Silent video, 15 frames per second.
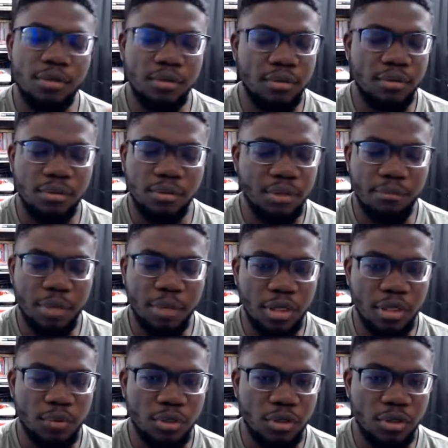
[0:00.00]
the money
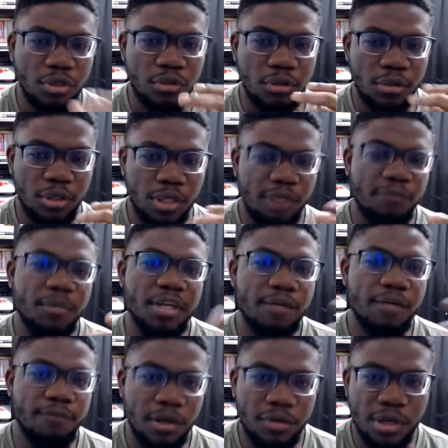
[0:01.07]
would not give me the
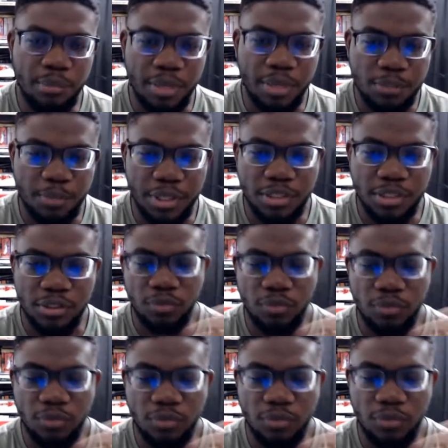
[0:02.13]
value that I'm expecting. So right
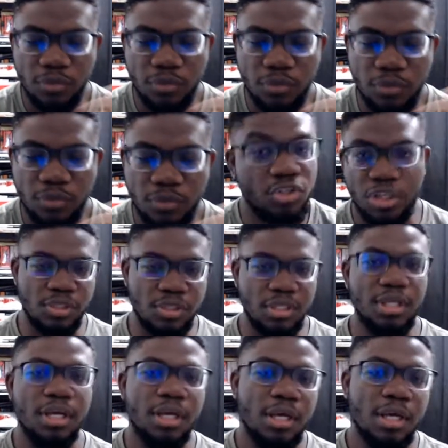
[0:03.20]
now it's just a test. I want to
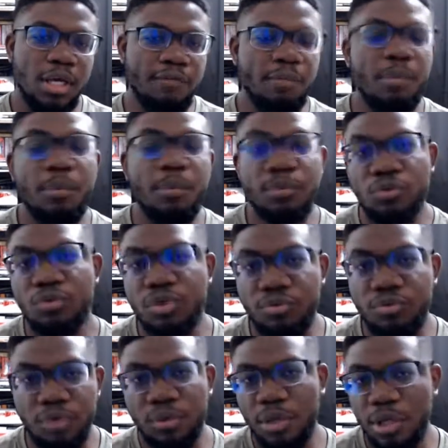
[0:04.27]
see if I'm able to do this
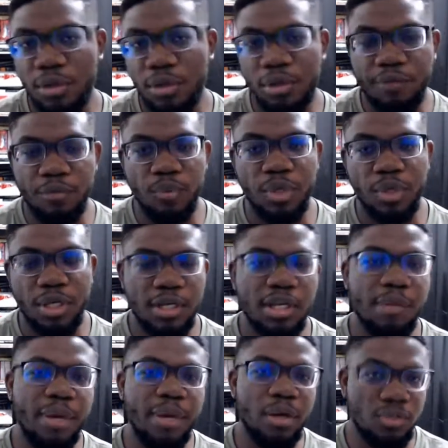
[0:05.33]
regularly on every weekend, then I
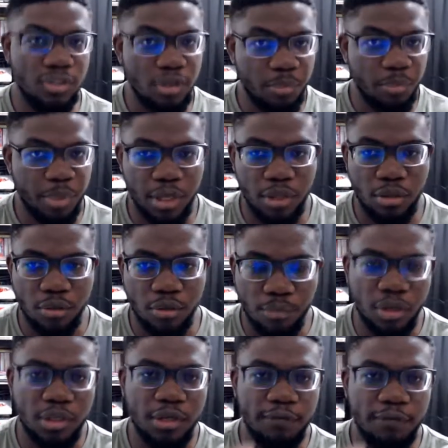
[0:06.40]
might consider paying the
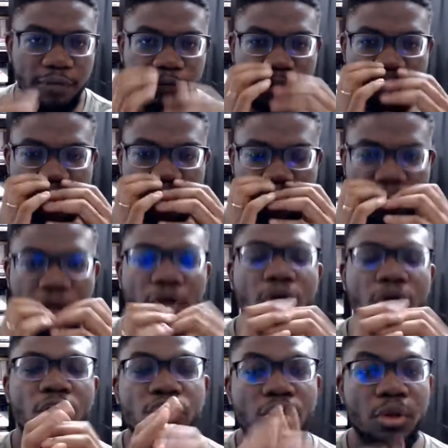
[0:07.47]
monthly fee for Zoom.
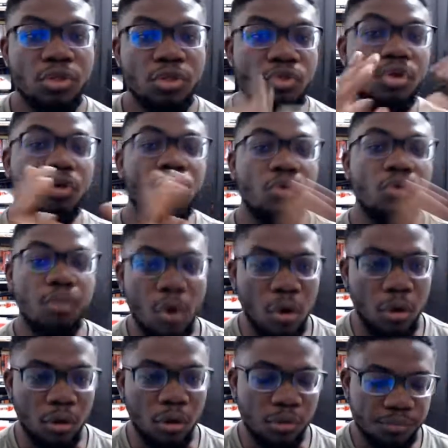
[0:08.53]
So I want to do a group call